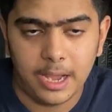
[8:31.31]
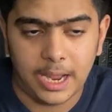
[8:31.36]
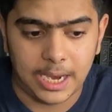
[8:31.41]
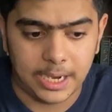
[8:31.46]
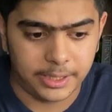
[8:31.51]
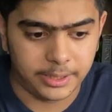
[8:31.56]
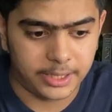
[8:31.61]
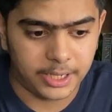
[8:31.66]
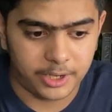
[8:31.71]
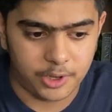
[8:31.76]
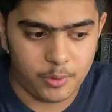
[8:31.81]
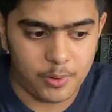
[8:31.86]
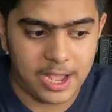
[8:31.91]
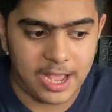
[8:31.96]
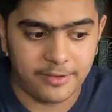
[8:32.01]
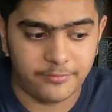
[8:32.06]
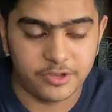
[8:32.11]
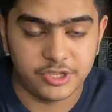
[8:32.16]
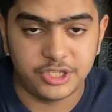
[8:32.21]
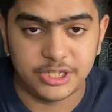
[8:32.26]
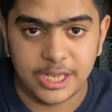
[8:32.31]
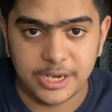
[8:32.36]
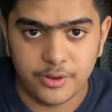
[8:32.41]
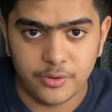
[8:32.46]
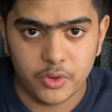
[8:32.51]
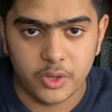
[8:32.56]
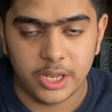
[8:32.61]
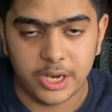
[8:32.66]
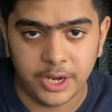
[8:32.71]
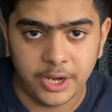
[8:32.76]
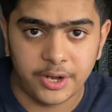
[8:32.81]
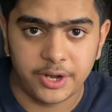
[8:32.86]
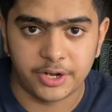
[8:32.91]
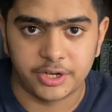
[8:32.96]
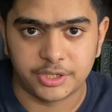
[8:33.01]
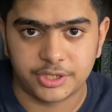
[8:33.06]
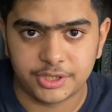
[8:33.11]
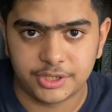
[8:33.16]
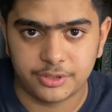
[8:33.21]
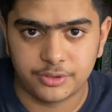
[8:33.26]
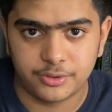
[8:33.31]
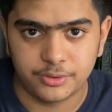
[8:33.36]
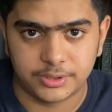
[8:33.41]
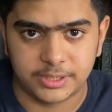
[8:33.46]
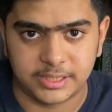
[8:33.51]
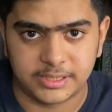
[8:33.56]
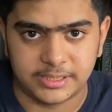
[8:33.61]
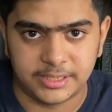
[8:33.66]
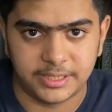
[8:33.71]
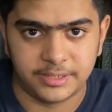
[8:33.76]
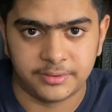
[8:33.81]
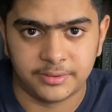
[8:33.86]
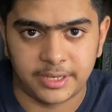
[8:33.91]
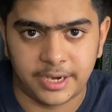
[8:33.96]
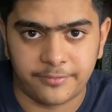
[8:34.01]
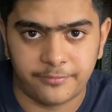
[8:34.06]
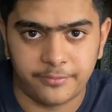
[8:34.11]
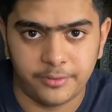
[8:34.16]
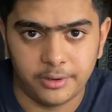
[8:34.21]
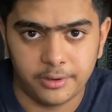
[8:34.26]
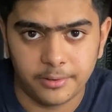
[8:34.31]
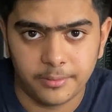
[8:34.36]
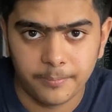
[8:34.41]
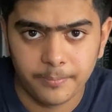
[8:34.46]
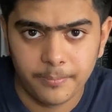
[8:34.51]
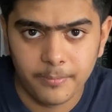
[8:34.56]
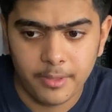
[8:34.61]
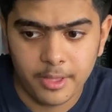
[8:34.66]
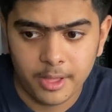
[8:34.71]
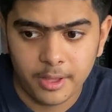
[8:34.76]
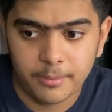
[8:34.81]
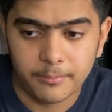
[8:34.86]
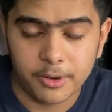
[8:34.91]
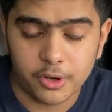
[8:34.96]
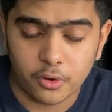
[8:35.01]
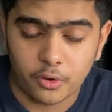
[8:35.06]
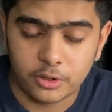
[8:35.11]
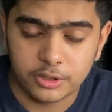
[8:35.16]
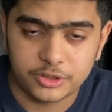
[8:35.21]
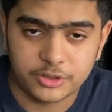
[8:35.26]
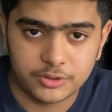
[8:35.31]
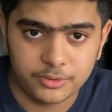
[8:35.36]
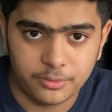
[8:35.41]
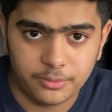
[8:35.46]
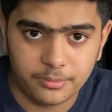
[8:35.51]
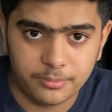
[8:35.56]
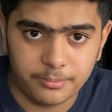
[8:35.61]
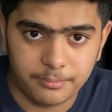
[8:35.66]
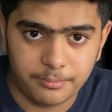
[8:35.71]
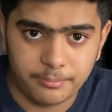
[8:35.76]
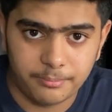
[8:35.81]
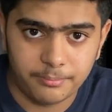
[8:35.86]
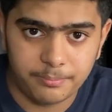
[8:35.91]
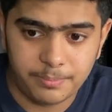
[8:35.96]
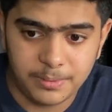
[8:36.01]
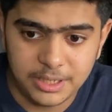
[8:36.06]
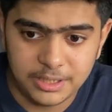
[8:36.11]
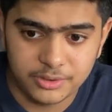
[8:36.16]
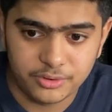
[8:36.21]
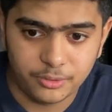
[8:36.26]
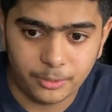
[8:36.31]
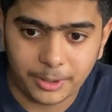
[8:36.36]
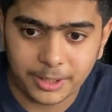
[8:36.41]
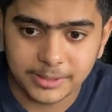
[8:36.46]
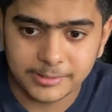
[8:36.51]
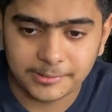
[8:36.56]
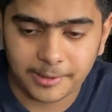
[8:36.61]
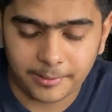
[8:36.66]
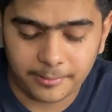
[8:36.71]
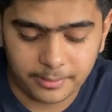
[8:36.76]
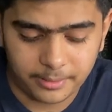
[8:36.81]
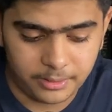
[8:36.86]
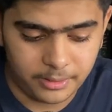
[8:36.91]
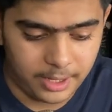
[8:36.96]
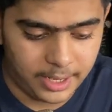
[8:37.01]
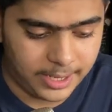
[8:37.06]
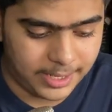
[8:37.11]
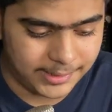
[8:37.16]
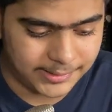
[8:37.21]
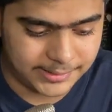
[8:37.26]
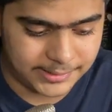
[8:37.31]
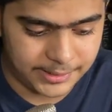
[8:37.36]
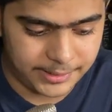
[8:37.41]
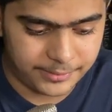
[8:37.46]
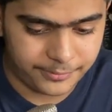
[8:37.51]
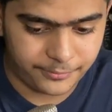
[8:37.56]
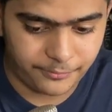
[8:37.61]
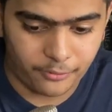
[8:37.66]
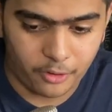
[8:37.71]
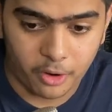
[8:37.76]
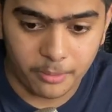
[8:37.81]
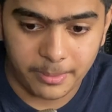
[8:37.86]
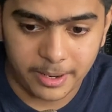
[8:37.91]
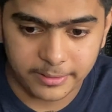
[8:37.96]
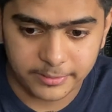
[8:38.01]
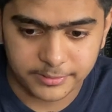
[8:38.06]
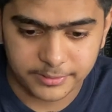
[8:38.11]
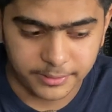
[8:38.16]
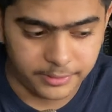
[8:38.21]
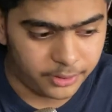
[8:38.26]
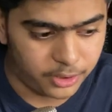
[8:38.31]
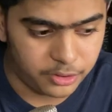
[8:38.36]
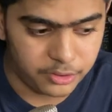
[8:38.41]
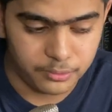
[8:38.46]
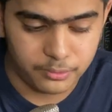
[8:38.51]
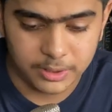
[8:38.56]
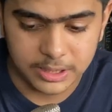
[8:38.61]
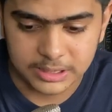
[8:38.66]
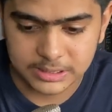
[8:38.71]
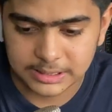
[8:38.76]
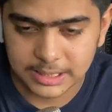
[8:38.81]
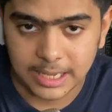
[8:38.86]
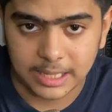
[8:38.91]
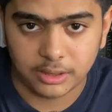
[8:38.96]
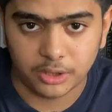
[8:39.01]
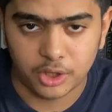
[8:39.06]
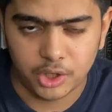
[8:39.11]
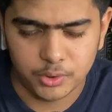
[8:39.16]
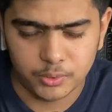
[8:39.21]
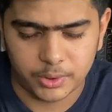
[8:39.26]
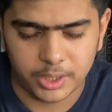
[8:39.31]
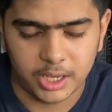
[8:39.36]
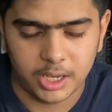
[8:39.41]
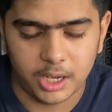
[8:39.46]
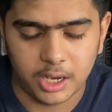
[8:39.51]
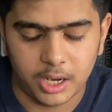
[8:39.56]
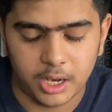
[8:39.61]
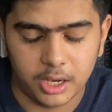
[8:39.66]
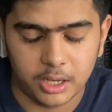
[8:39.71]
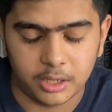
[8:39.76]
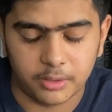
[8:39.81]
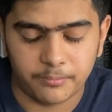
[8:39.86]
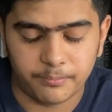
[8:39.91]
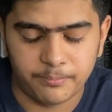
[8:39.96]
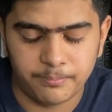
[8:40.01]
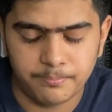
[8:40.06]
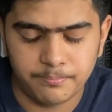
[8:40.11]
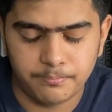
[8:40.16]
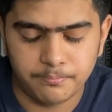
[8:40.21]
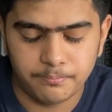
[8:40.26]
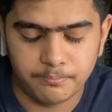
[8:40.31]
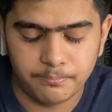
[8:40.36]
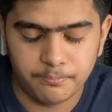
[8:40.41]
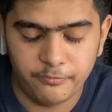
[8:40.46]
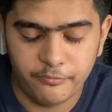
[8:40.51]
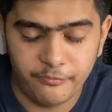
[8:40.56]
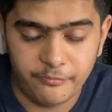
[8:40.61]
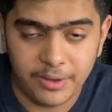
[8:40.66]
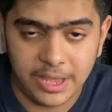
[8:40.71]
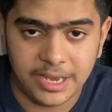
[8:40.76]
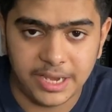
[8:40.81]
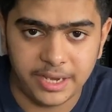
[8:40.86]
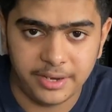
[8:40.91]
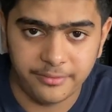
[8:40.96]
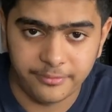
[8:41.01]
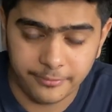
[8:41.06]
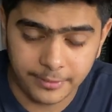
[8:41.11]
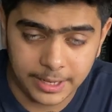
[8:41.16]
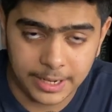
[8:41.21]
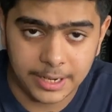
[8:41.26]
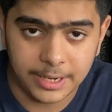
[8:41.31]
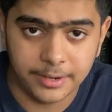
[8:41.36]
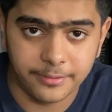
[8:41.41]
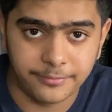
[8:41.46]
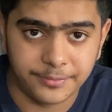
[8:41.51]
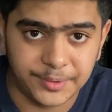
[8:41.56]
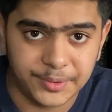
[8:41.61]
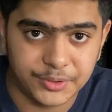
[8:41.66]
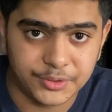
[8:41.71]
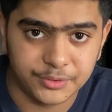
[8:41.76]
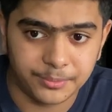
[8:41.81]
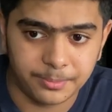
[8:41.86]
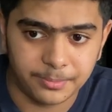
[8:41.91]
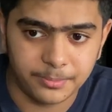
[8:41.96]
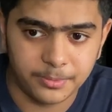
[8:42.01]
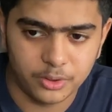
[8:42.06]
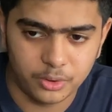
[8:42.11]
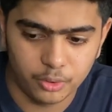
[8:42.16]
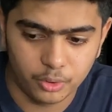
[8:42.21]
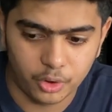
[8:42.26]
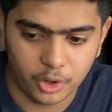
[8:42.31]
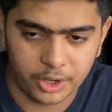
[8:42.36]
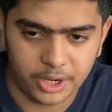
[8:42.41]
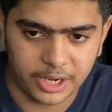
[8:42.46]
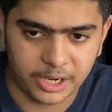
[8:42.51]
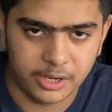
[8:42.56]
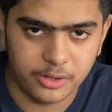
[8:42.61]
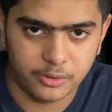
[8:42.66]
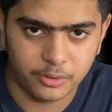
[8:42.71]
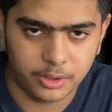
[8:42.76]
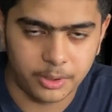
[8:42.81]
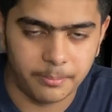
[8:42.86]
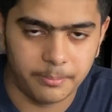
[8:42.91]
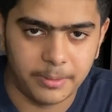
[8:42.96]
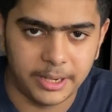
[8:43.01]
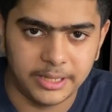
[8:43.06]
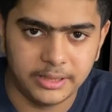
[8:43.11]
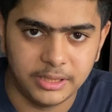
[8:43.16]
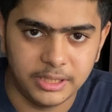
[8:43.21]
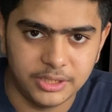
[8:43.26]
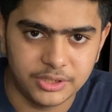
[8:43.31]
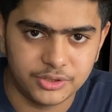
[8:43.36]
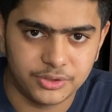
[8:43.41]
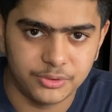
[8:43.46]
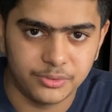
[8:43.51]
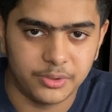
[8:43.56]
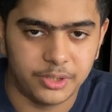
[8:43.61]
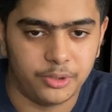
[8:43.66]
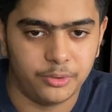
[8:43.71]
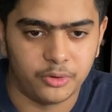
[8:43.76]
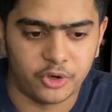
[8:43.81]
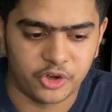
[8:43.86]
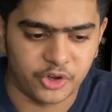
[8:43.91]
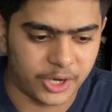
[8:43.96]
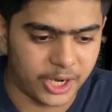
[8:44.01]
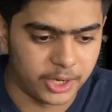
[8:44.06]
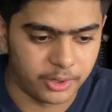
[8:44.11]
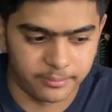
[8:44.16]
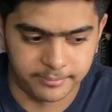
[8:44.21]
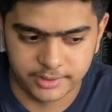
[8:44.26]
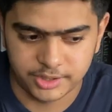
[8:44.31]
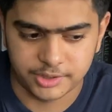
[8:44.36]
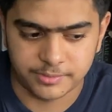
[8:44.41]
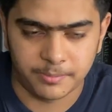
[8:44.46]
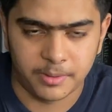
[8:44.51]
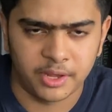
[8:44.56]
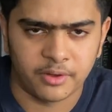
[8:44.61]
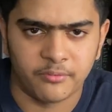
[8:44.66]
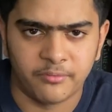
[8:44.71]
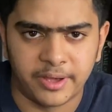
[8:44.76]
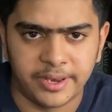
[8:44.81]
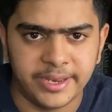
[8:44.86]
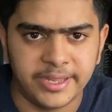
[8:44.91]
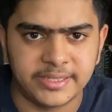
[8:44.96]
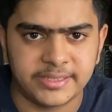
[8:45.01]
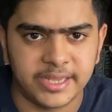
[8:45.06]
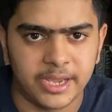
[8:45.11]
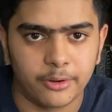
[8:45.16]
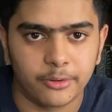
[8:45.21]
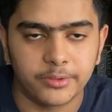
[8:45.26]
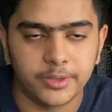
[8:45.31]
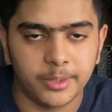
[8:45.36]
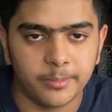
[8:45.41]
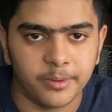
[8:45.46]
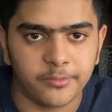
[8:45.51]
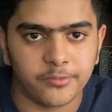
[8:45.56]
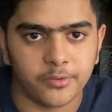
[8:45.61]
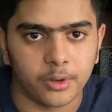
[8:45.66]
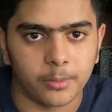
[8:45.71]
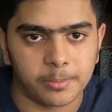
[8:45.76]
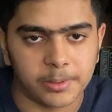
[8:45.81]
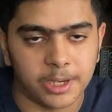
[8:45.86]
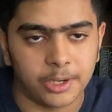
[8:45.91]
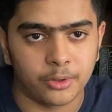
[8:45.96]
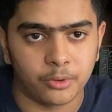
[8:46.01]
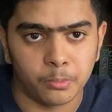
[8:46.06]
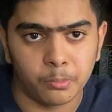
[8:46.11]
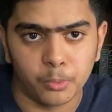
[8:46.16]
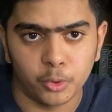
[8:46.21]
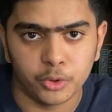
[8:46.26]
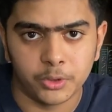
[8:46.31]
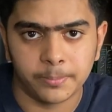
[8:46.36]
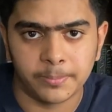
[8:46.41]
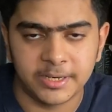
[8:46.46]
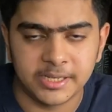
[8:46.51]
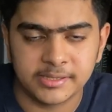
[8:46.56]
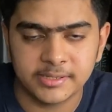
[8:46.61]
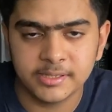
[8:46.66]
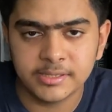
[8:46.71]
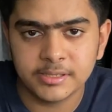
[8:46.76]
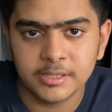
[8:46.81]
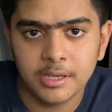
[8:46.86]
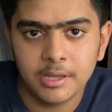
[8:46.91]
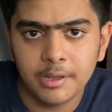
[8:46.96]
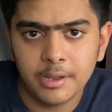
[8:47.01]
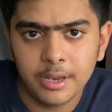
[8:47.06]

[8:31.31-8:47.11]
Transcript: and that you have a genuine interest to succeed in that field. But also please notice that the essay formats in the US and the UK are very, very different. So do not try to combine these two and do not try to just make one essay out of them. If you're applying to both the places,